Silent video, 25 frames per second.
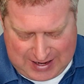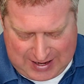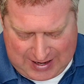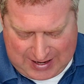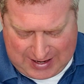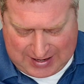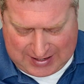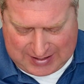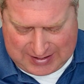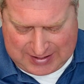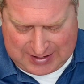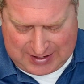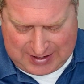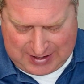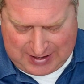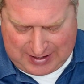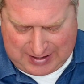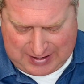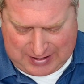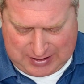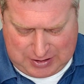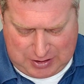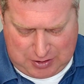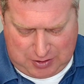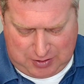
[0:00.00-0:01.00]
And,
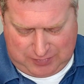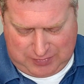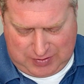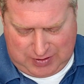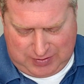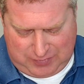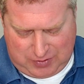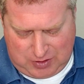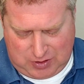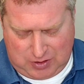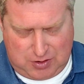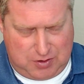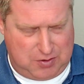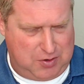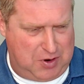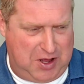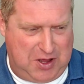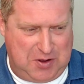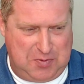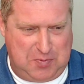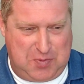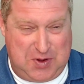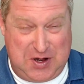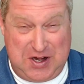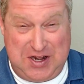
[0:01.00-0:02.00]
have you
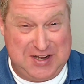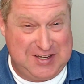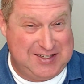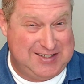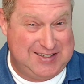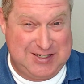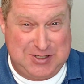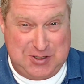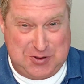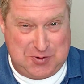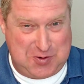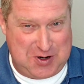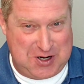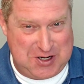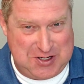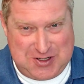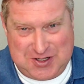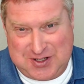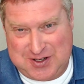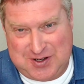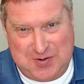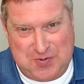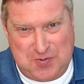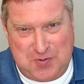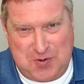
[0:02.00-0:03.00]
ever been in a
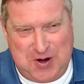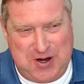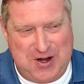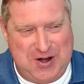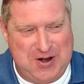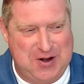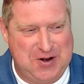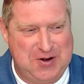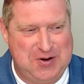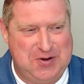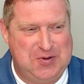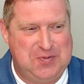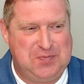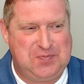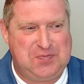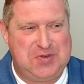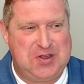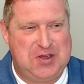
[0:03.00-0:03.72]
situation where